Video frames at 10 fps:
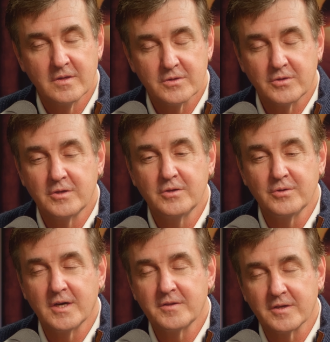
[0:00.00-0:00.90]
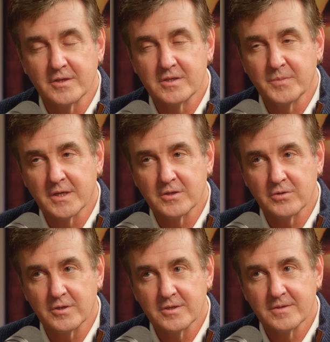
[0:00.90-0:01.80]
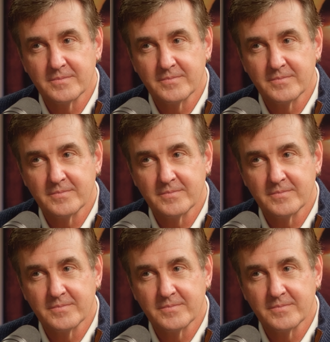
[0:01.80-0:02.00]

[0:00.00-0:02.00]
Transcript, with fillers: So to do nothing is to make a choice.